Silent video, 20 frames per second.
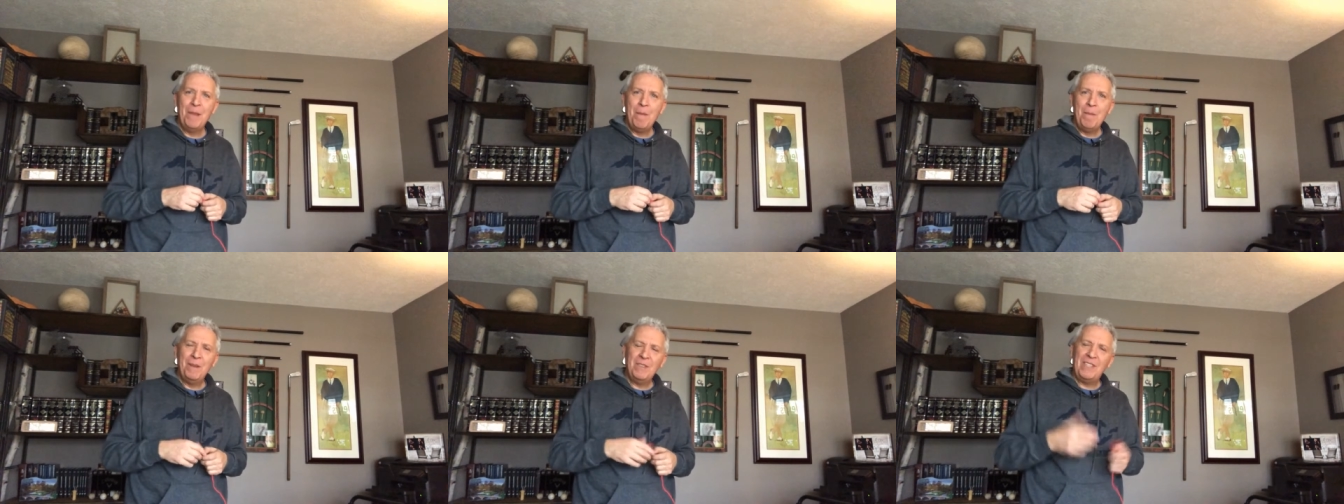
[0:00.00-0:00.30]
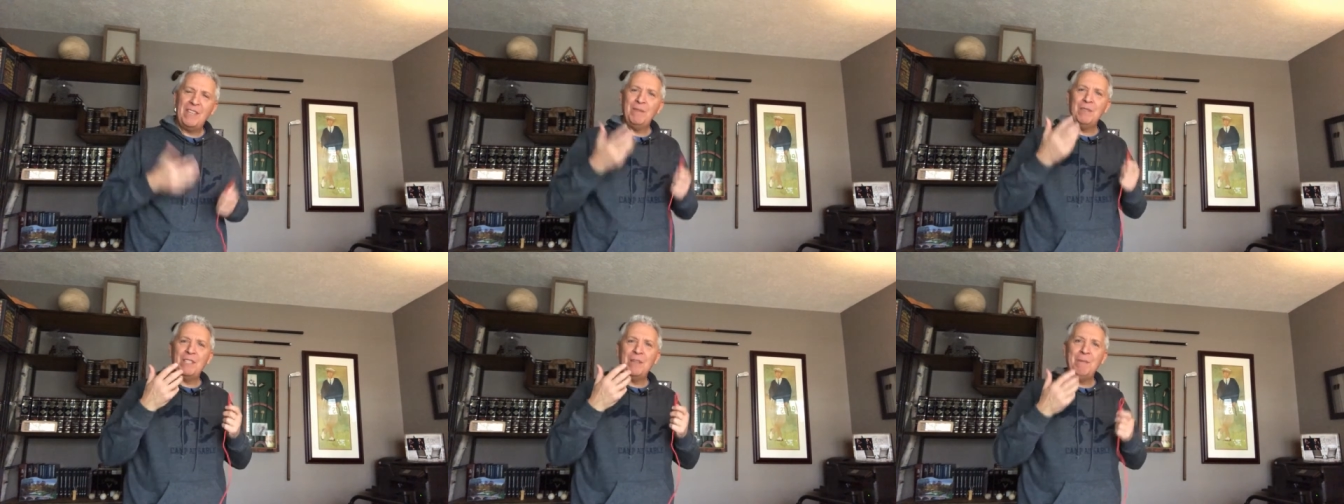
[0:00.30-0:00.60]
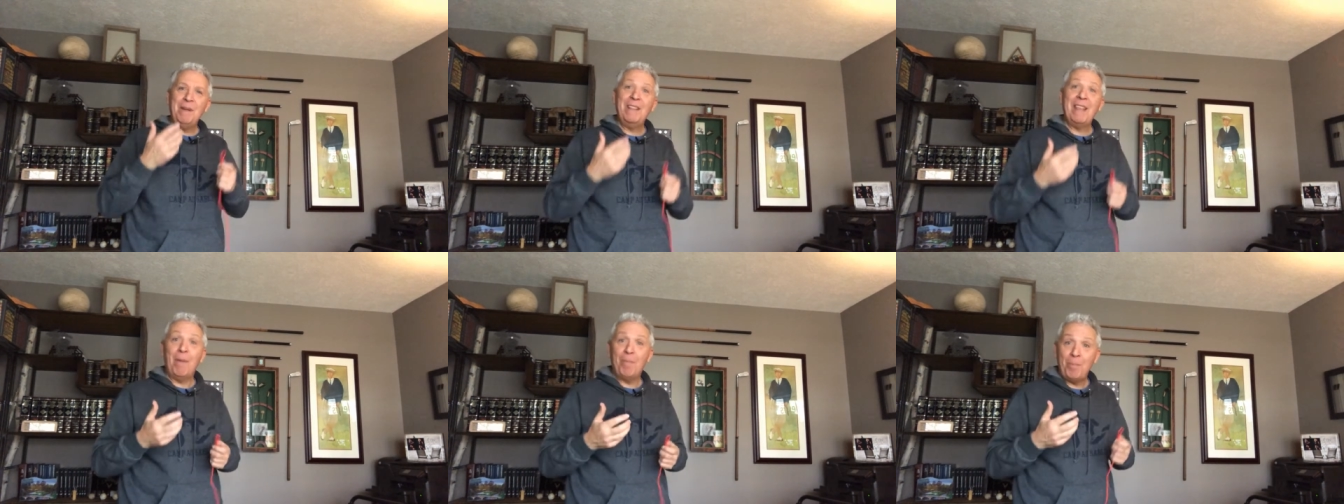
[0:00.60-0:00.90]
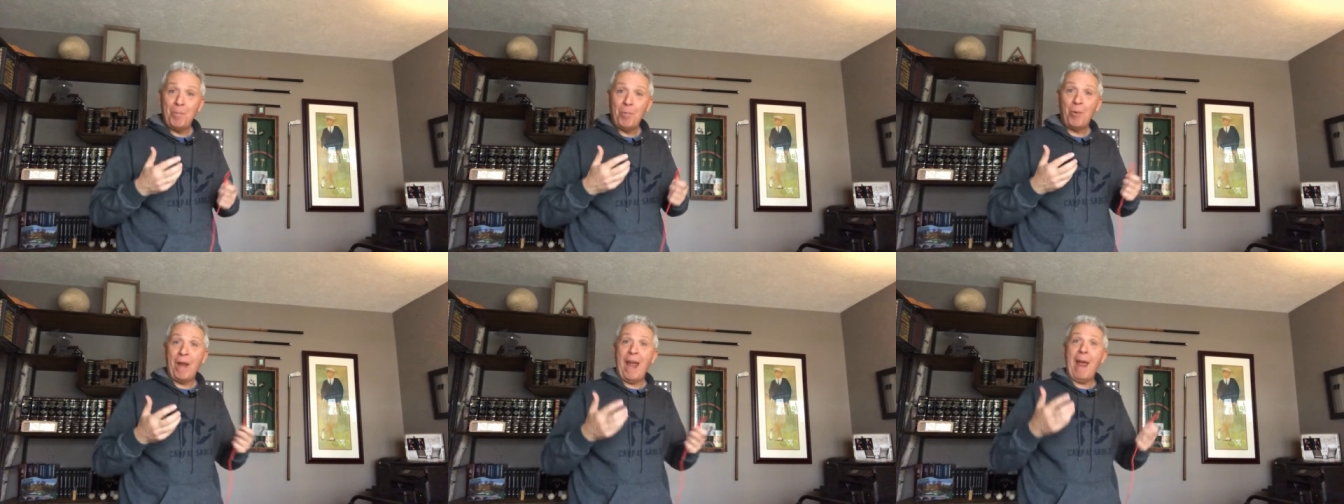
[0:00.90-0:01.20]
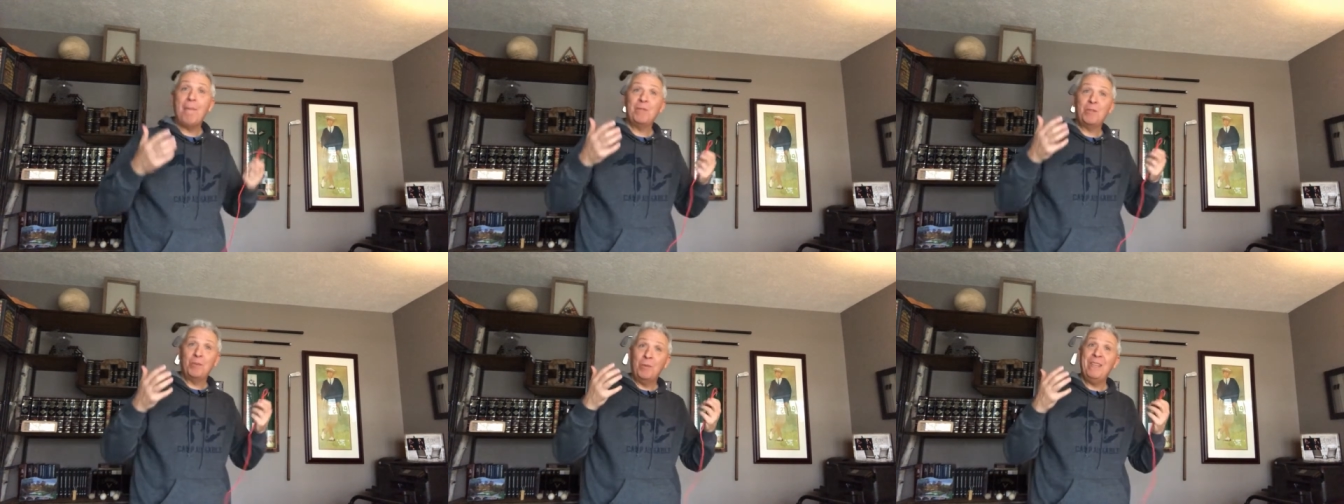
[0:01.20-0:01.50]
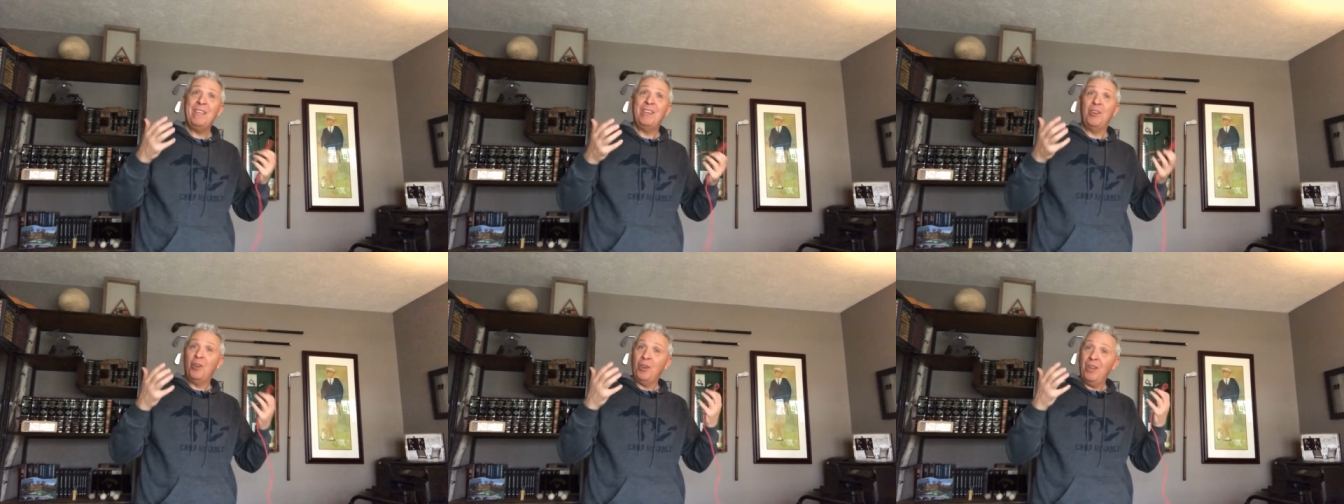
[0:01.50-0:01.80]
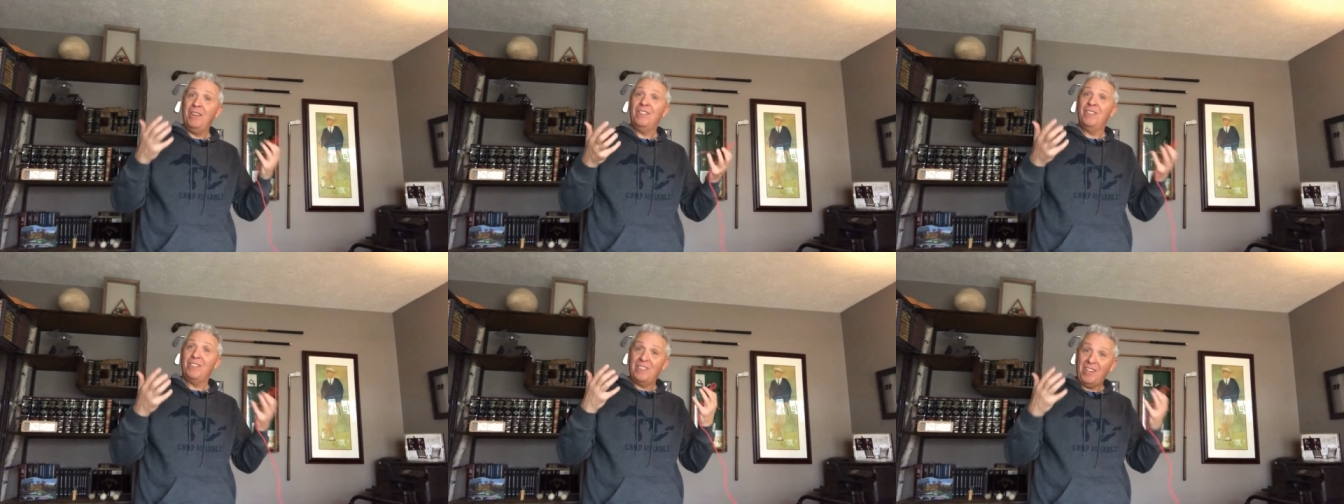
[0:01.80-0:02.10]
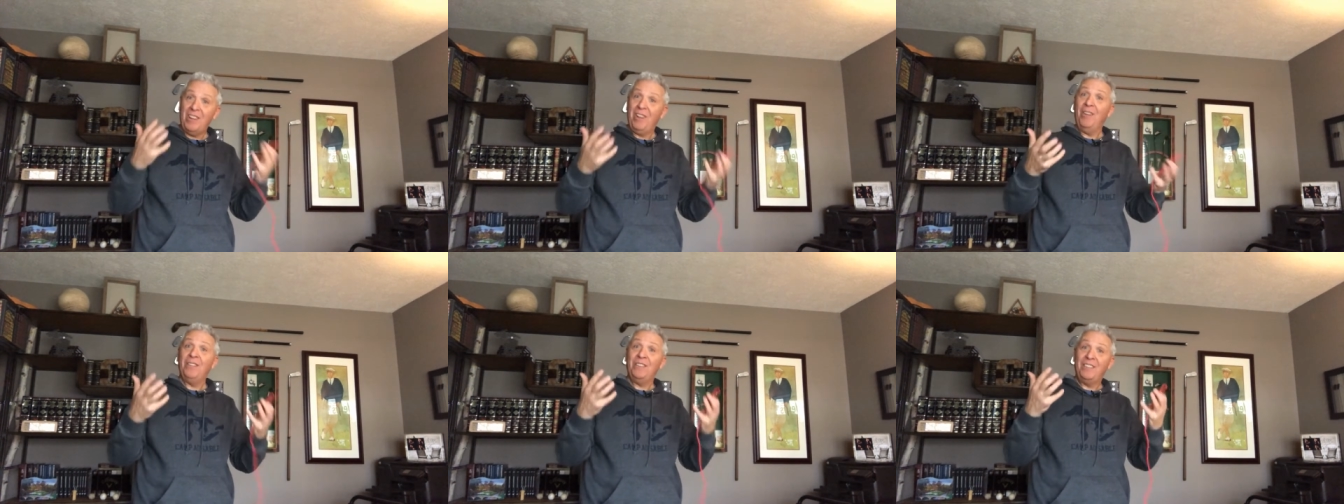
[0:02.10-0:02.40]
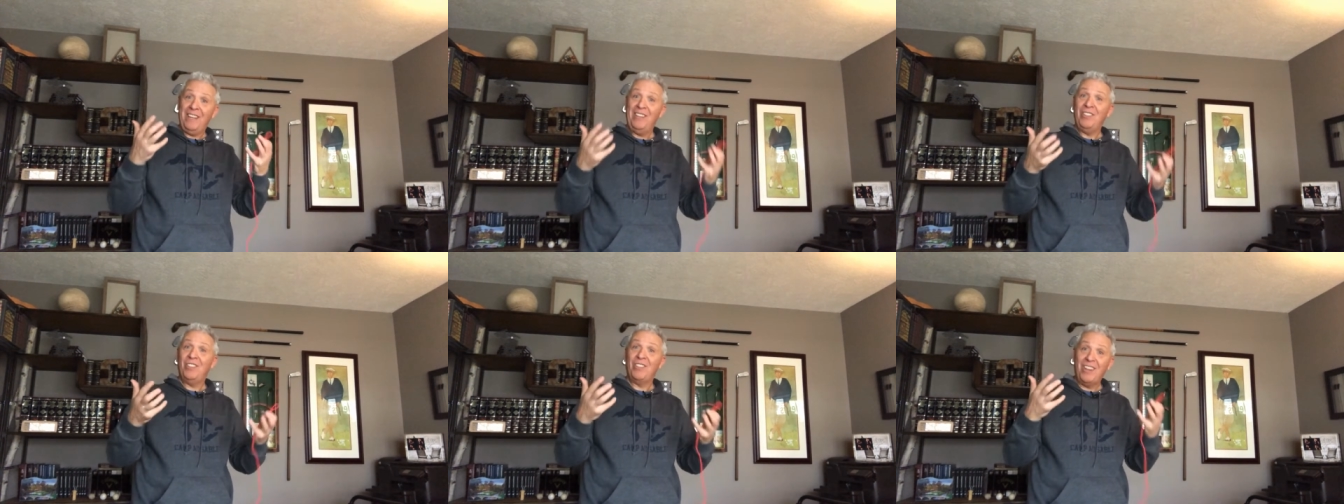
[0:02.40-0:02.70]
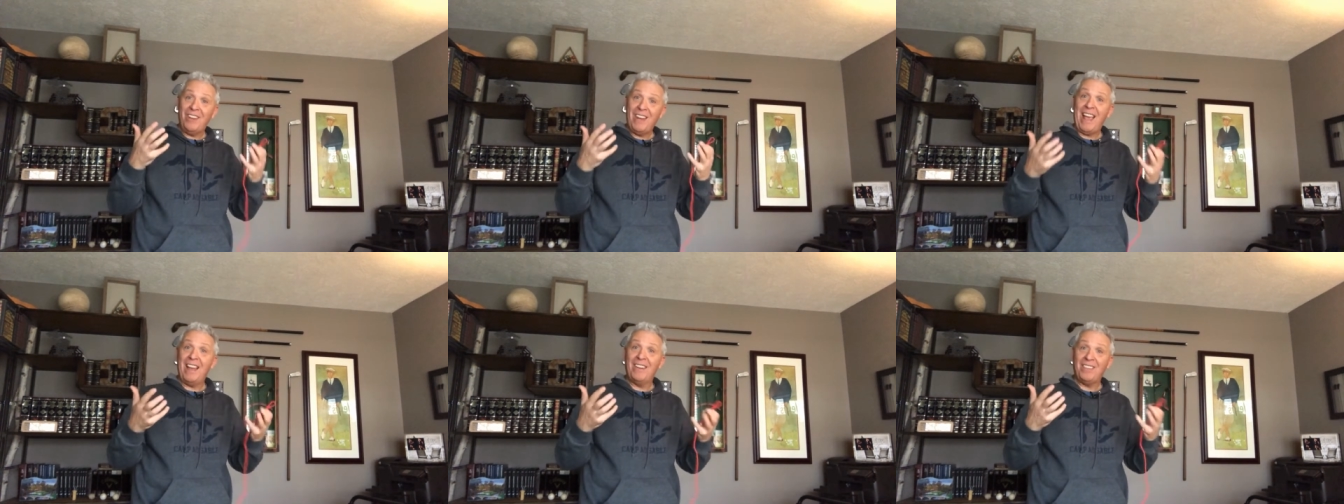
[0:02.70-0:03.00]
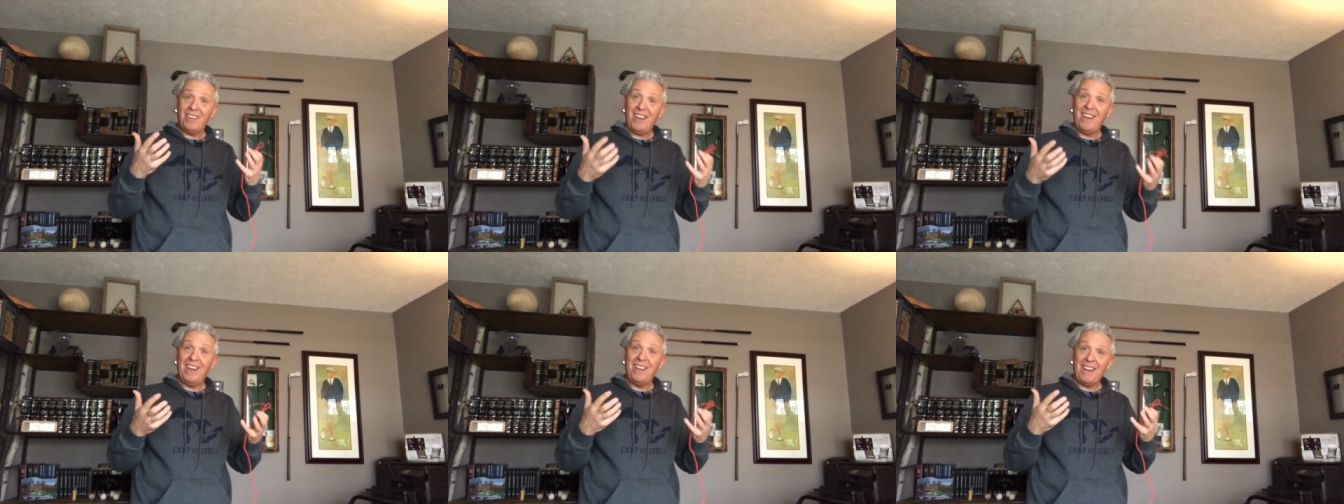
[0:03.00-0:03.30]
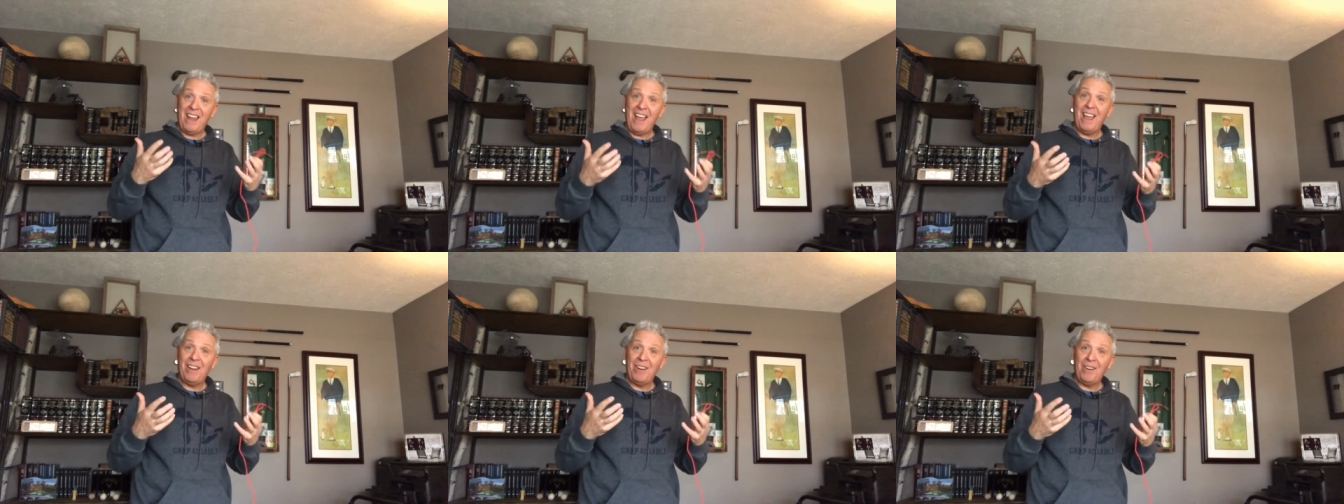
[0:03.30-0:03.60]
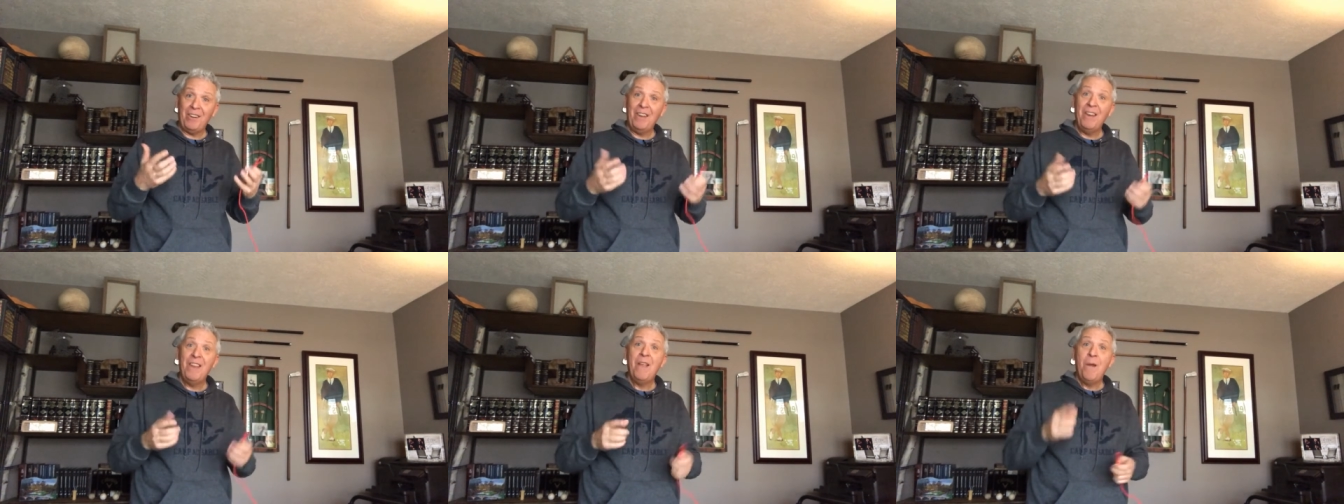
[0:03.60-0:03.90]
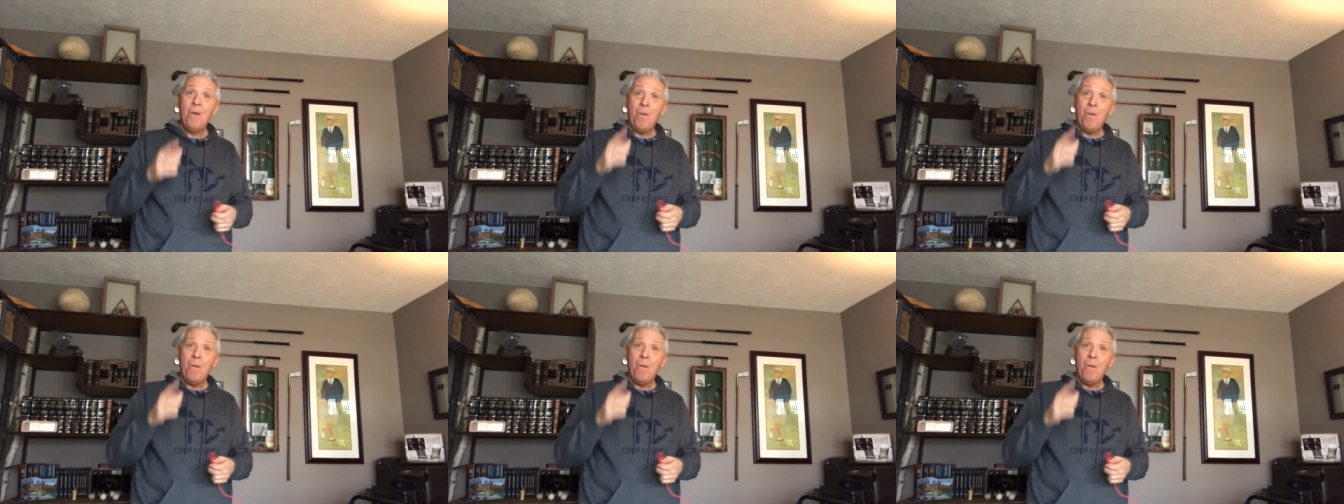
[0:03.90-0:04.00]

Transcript: But it seems to me that perhaps we could still teach the knot tying honor